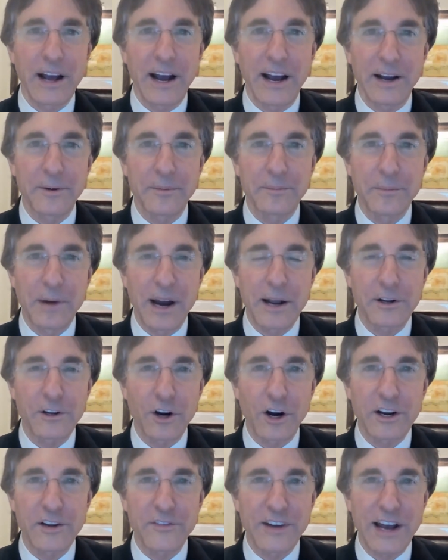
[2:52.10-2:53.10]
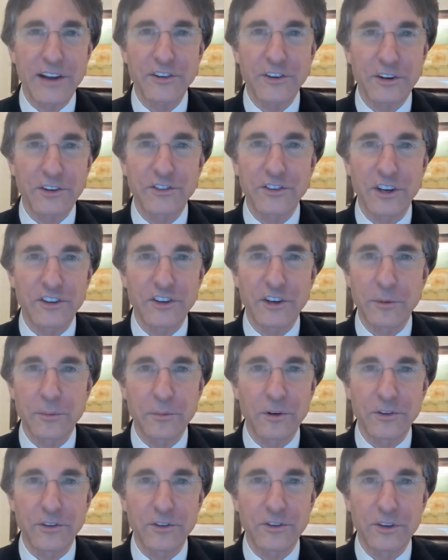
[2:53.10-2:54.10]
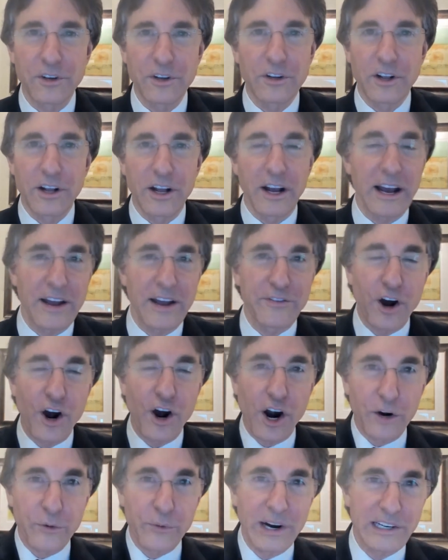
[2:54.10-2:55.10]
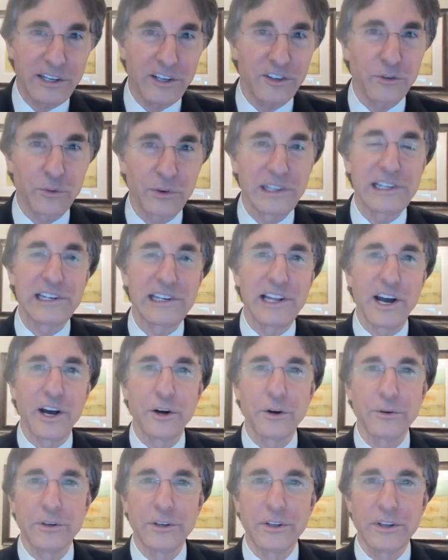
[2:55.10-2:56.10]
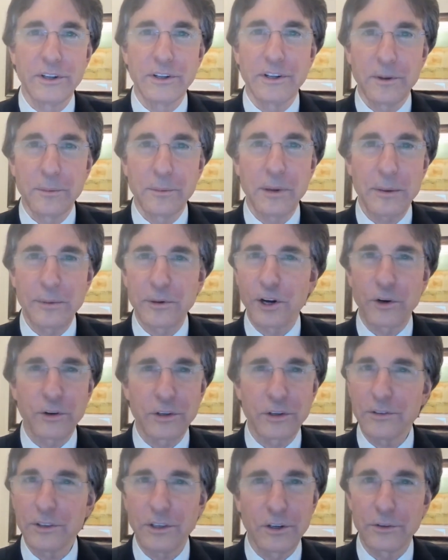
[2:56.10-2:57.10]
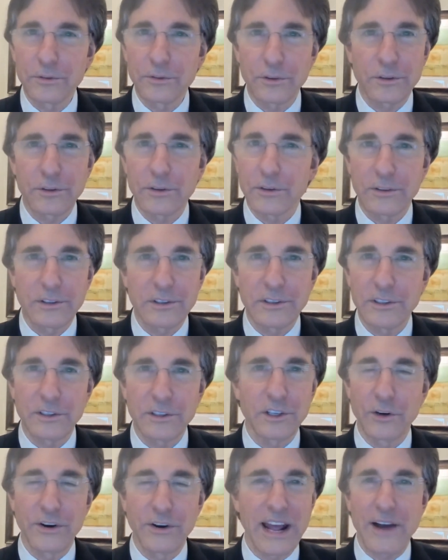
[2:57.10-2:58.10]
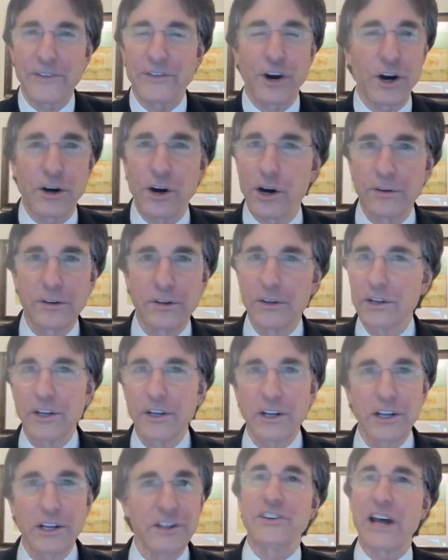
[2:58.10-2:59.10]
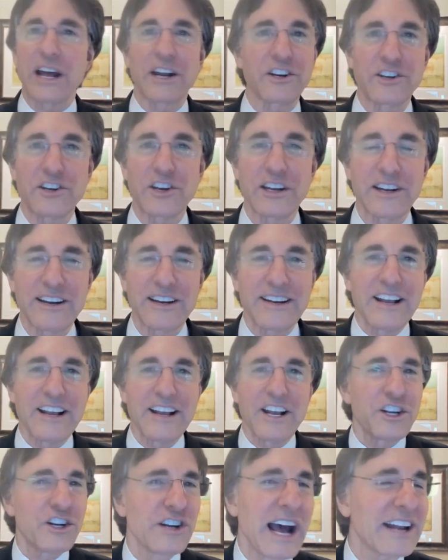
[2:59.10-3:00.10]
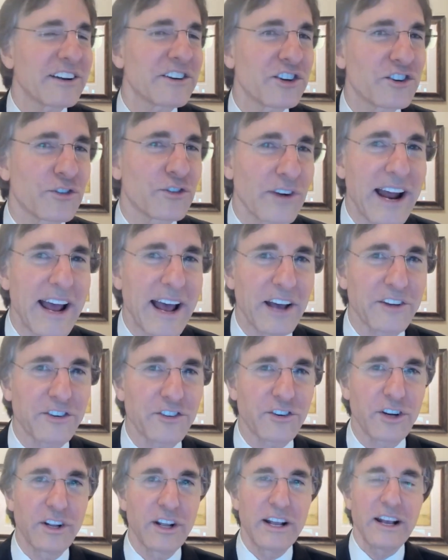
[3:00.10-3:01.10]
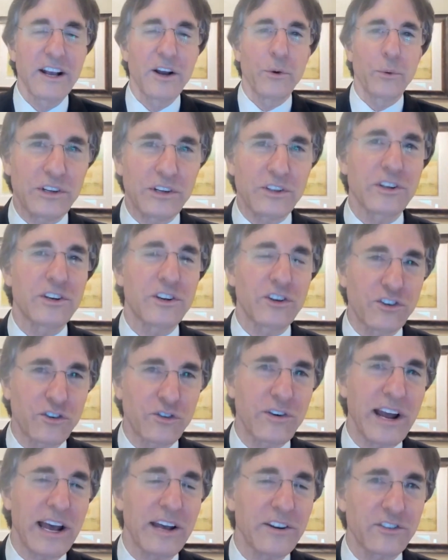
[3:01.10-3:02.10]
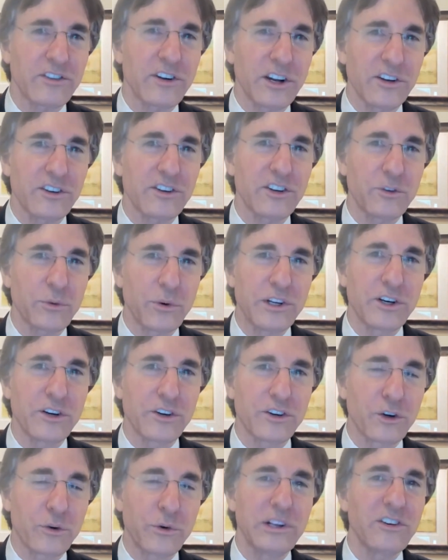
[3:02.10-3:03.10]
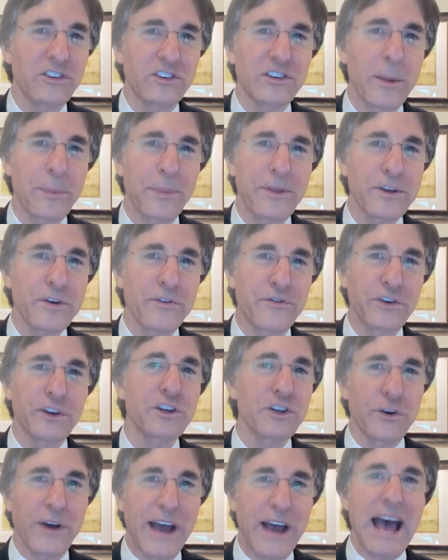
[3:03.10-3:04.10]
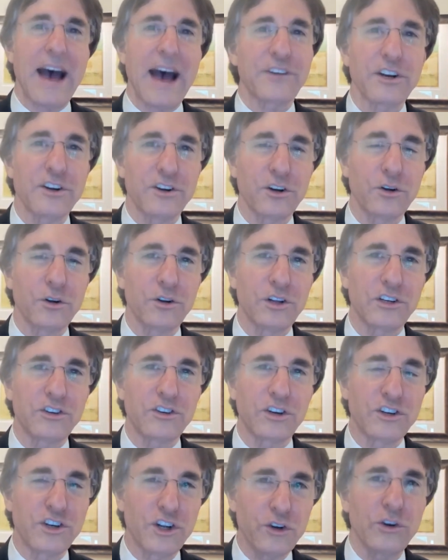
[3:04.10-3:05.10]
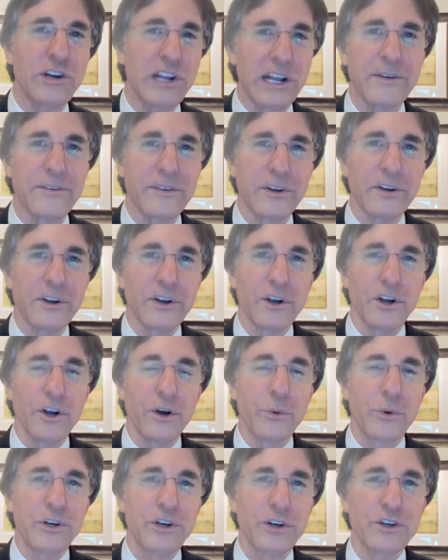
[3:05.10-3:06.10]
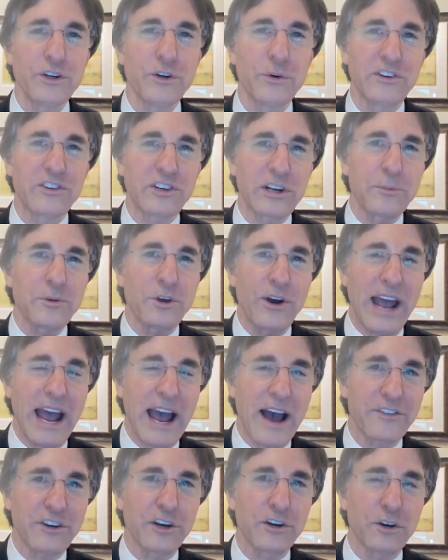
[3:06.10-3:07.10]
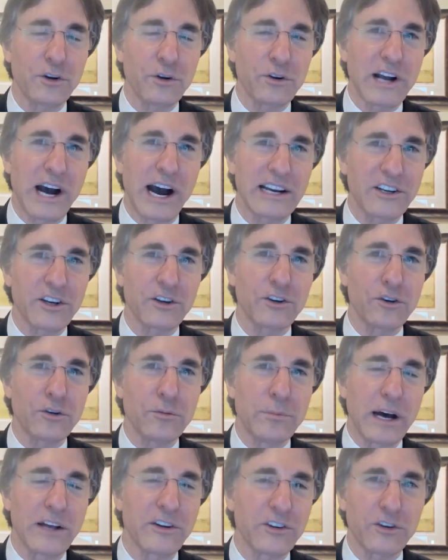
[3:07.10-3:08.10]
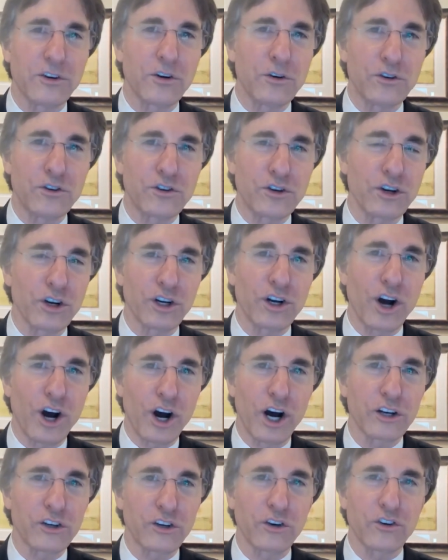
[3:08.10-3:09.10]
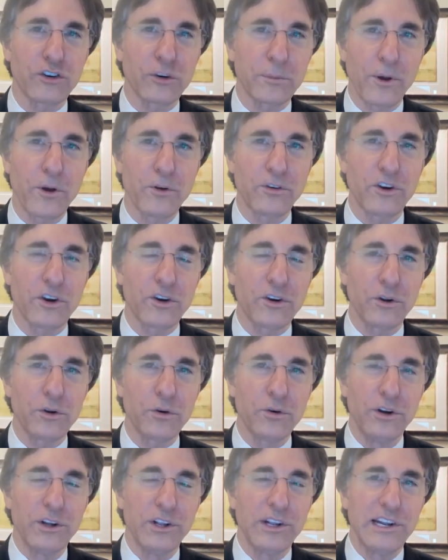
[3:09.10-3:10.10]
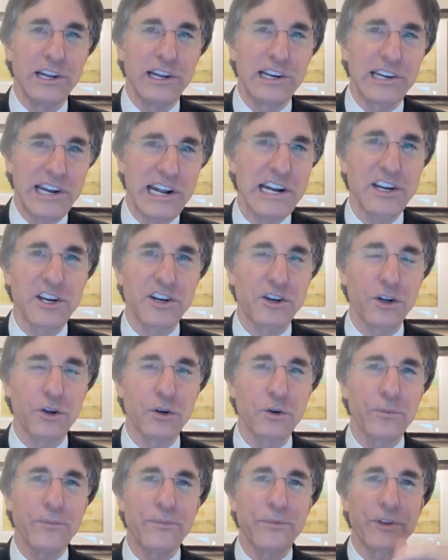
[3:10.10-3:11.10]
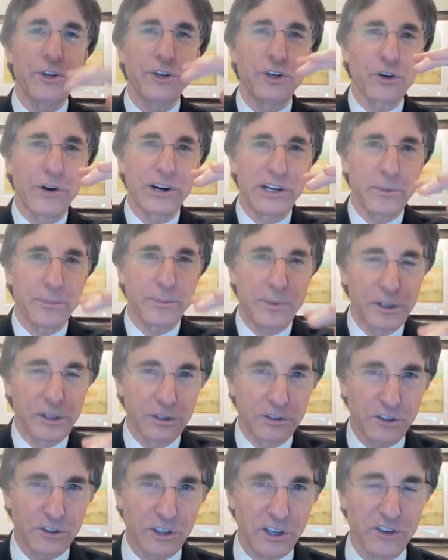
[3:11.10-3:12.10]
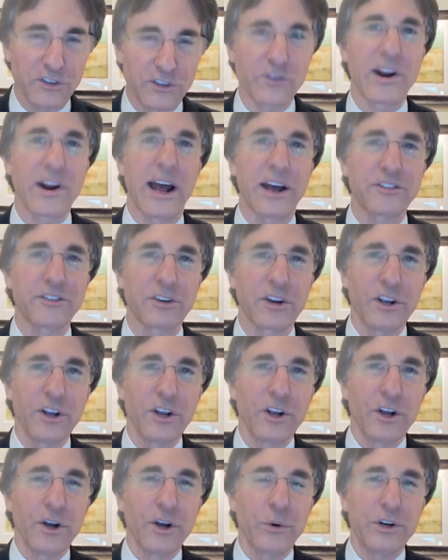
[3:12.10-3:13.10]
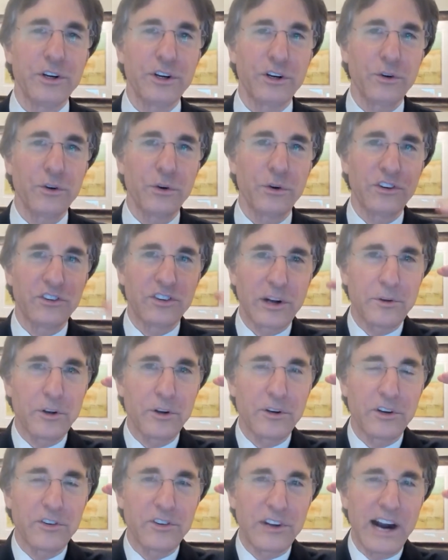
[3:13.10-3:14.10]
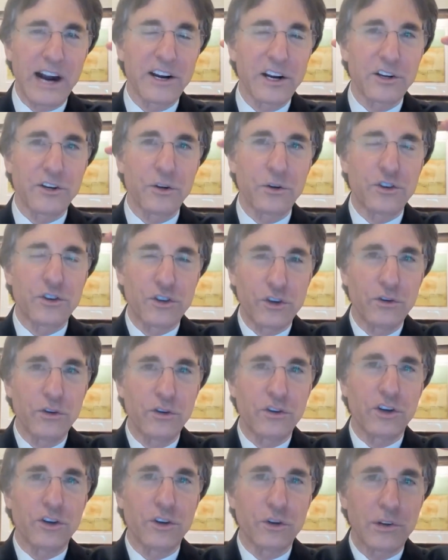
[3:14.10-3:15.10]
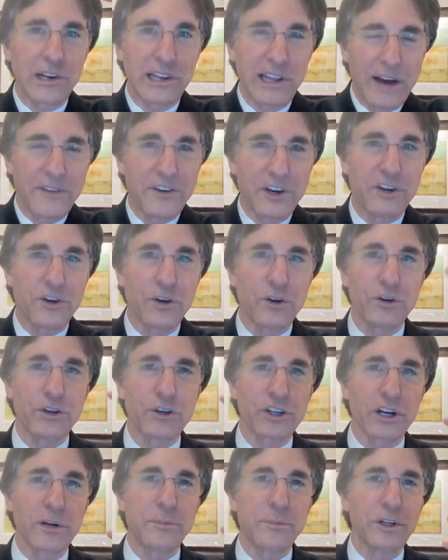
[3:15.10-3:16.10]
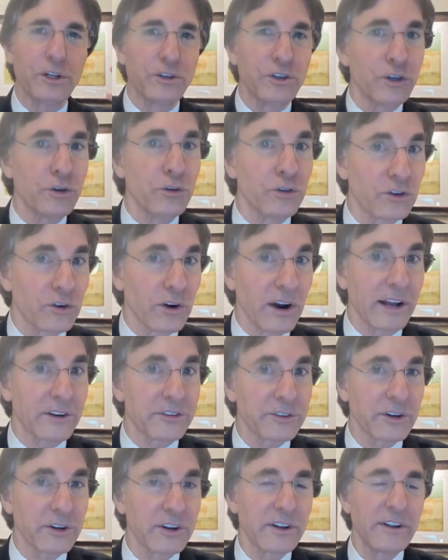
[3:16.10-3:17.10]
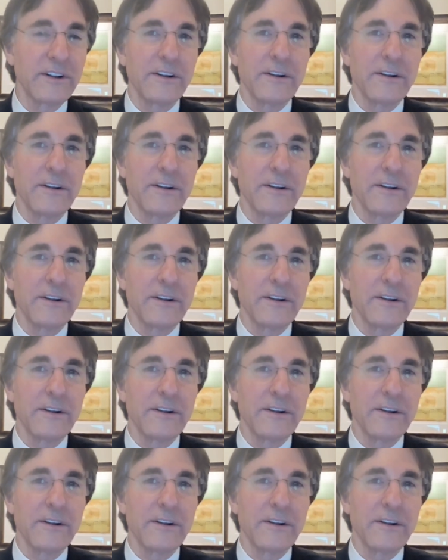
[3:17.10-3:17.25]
Uh, my cardiovascular system is, I have a heart rate that's really low. People go, you know, You, you don't have a, there's not a, you're not stressed. What distress is, is when you're doing something you feel you have to do, that's a duty. When you're doing something you have to do, got to do, must do, should, ought to, supposed to do, need to do, you're going to build distress. When you're doing something you desire to do, choose to do, and love to do, you're going to build eustress.